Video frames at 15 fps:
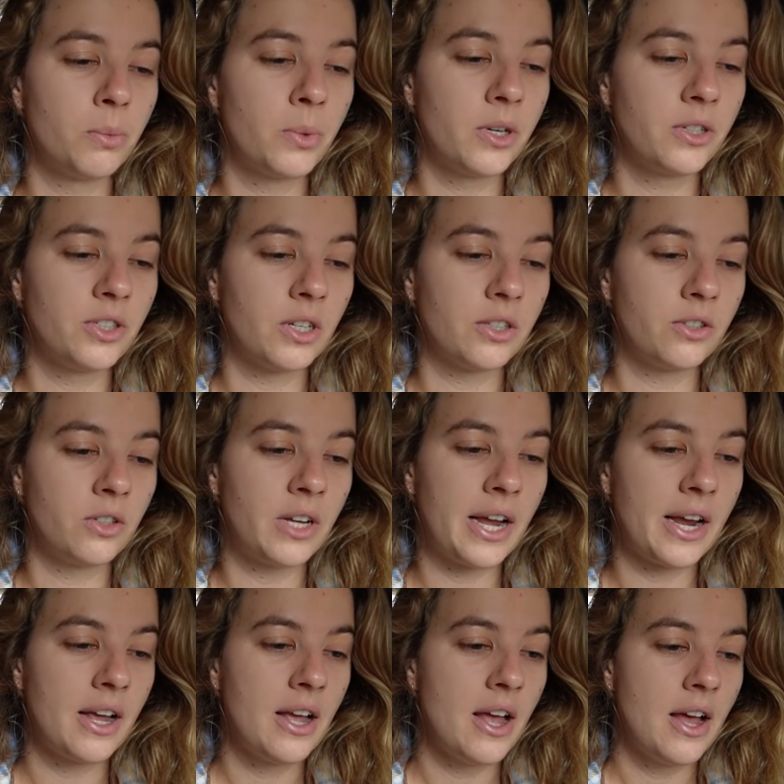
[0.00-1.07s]
words
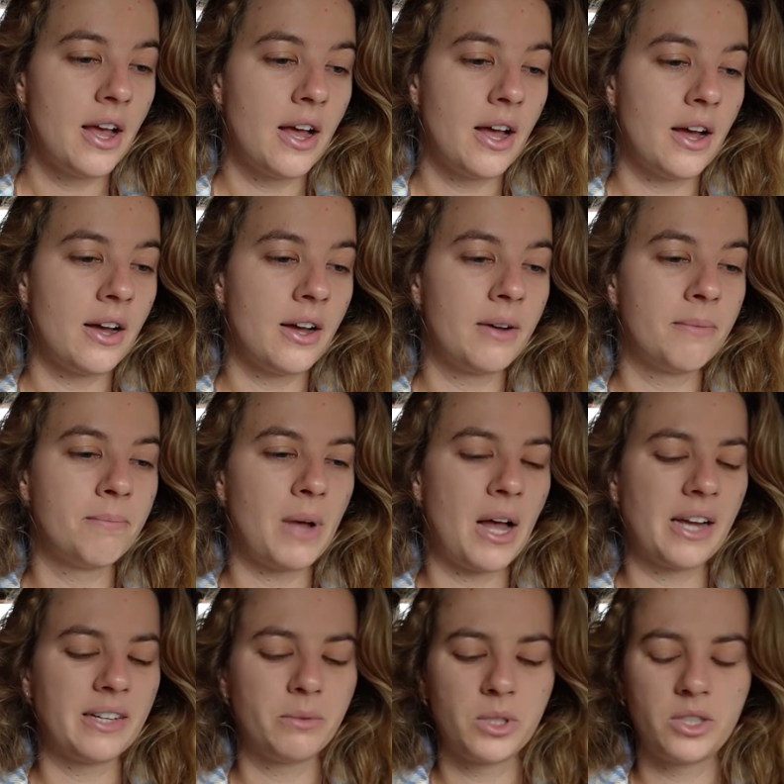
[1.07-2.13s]
yesterday.
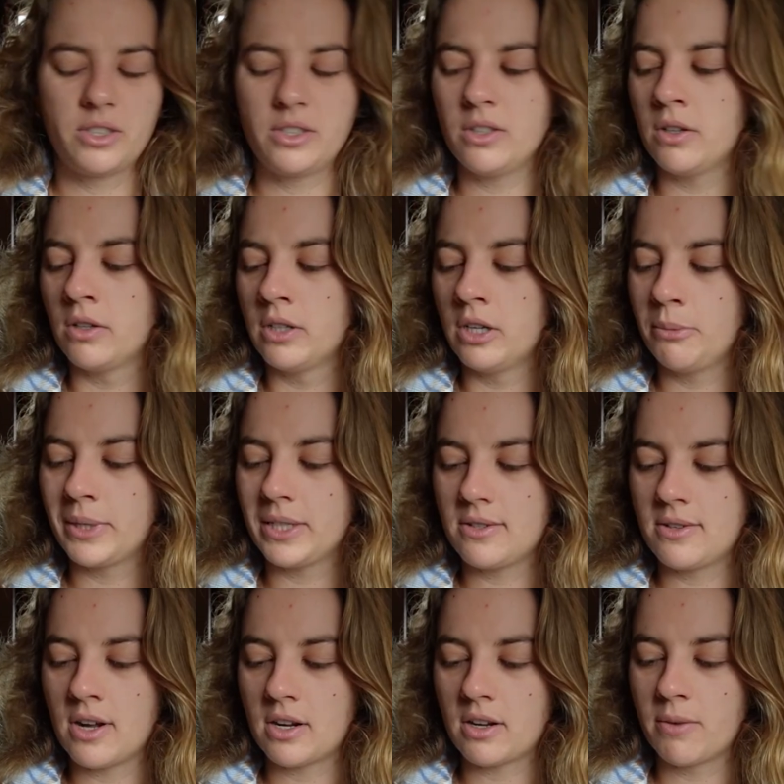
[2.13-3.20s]
I was still a little bit
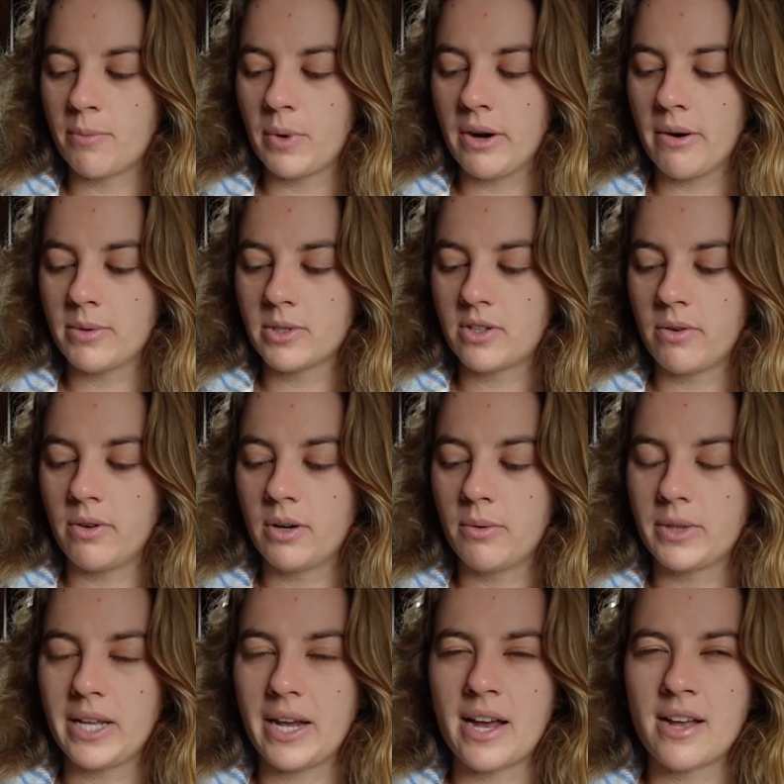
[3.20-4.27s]
stuck on where I was going
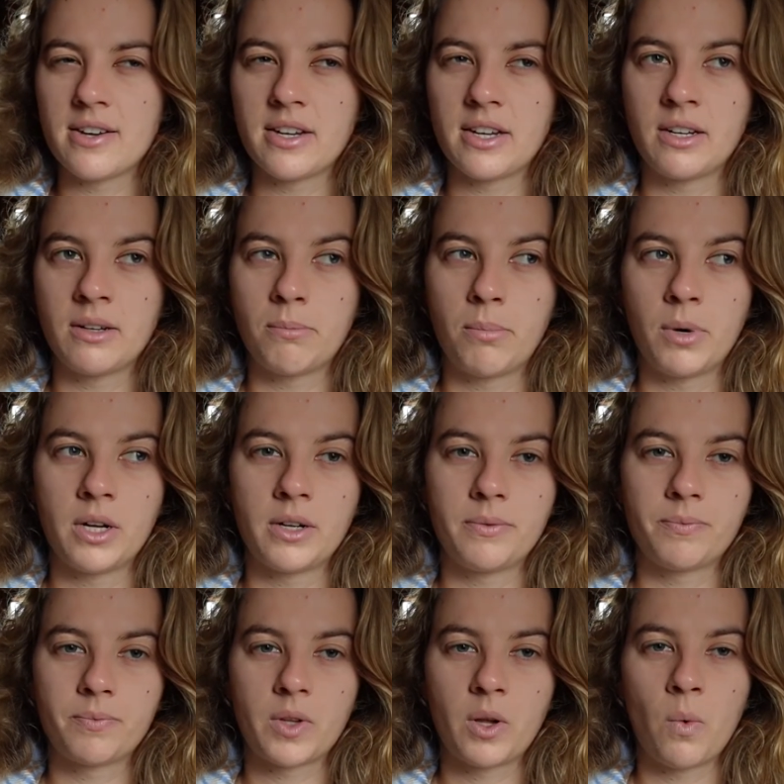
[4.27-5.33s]
with the ending, but
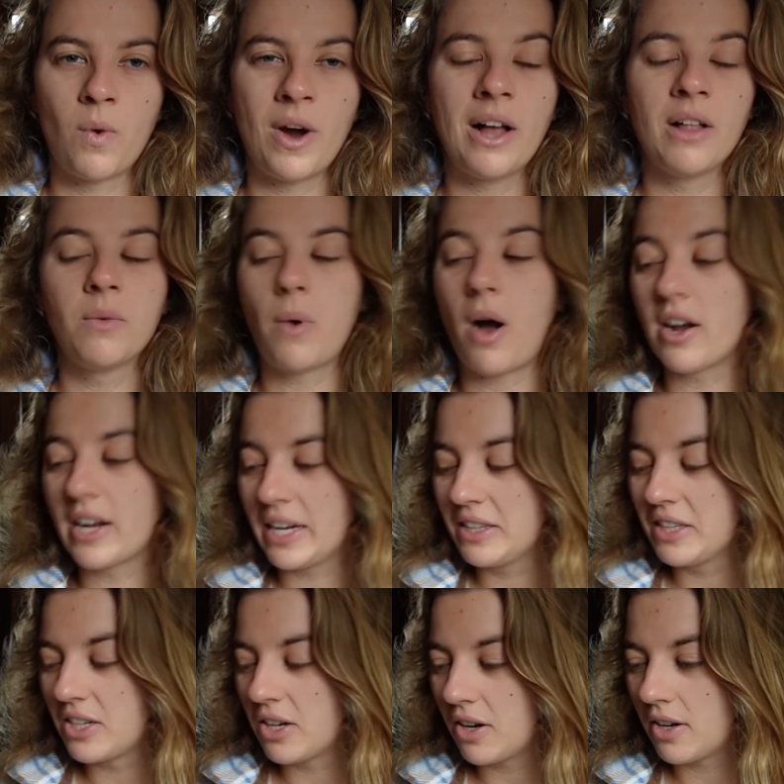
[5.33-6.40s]
while walking
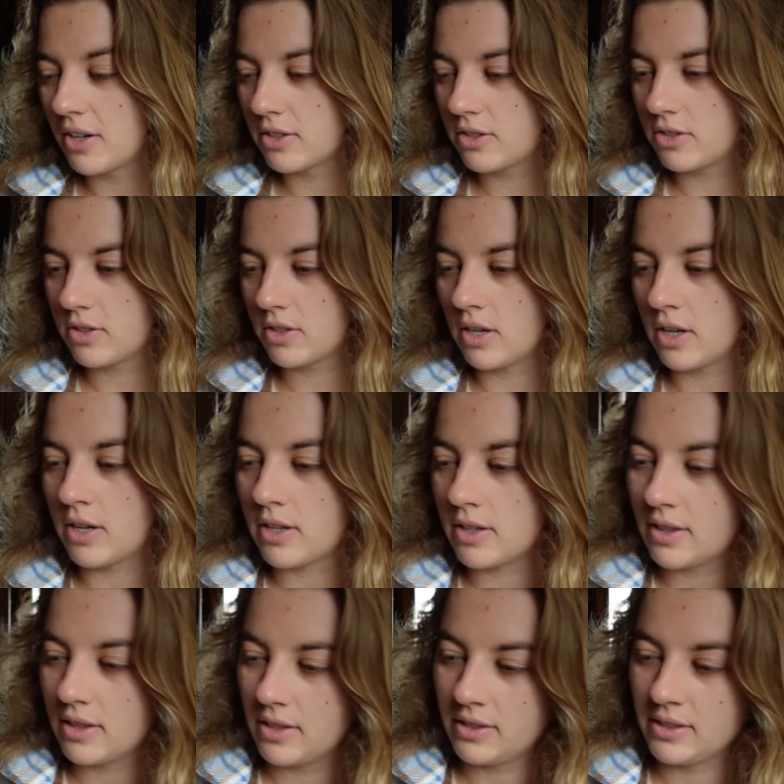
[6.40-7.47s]
the dogs
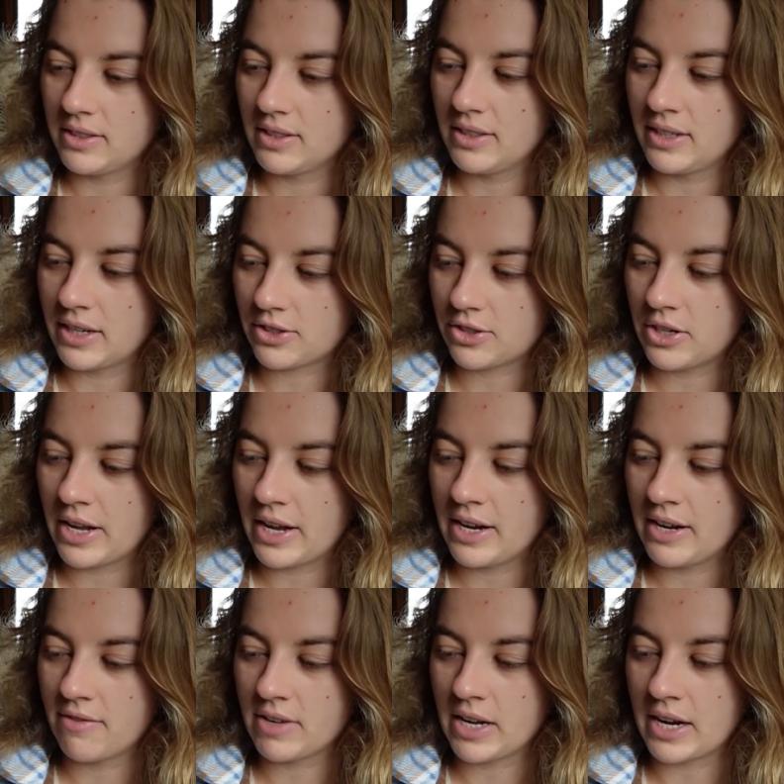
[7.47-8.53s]
yesterday
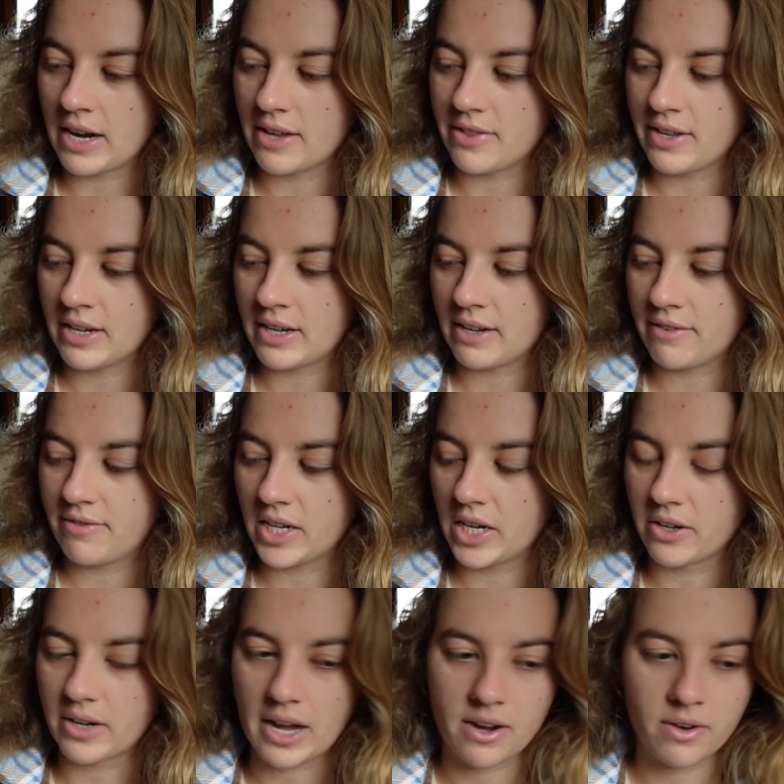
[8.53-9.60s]
evening, I think I
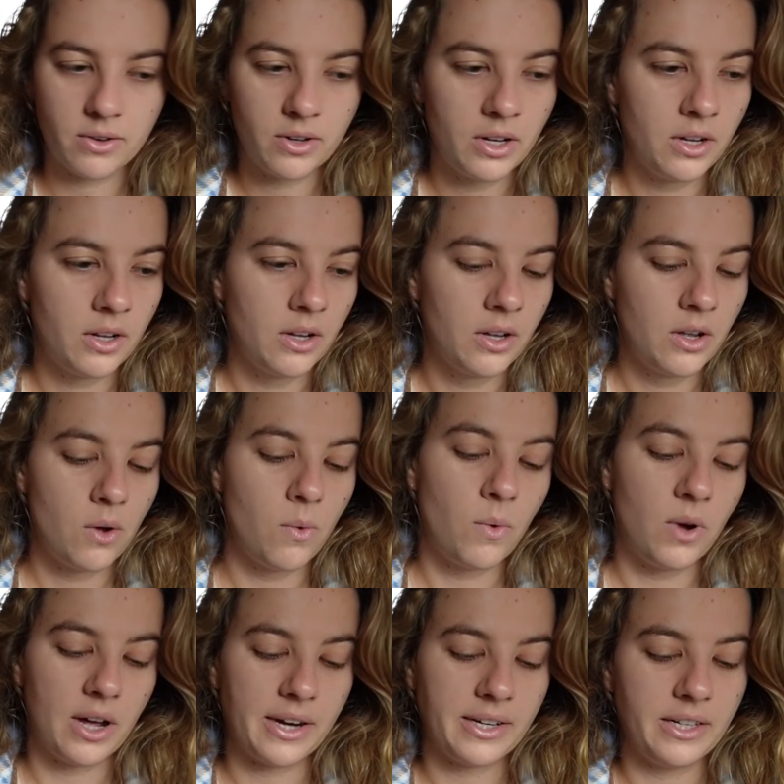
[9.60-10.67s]
figured out
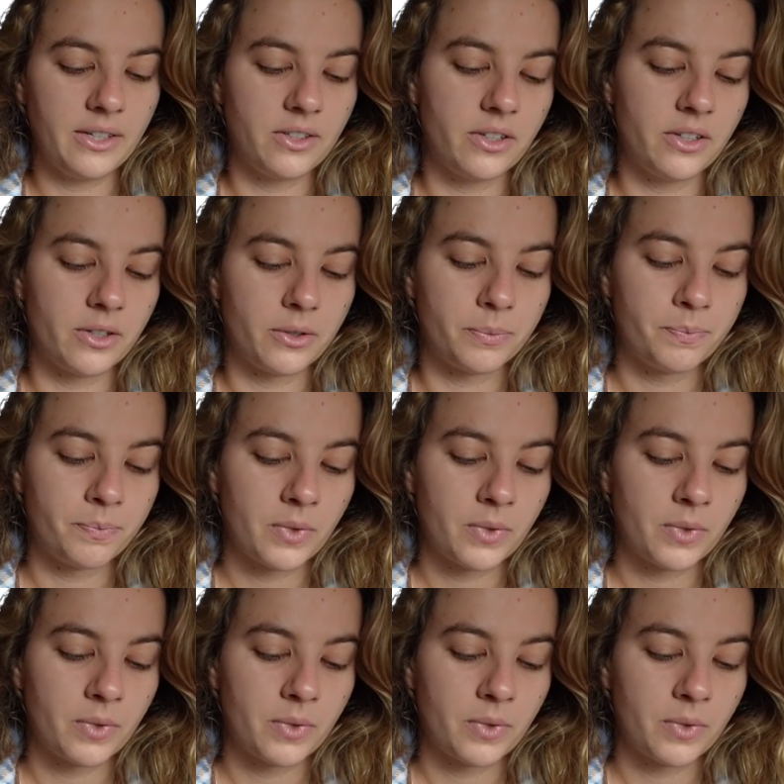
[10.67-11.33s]
what I need to do.